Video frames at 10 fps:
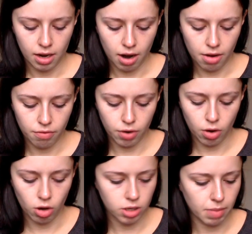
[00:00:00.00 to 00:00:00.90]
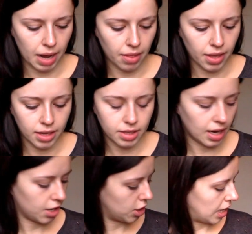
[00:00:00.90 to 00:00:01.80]
Kind of forgot about this
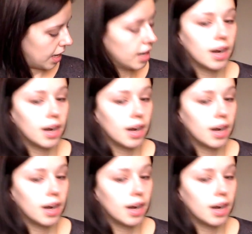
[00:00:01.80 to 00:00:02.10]
actually.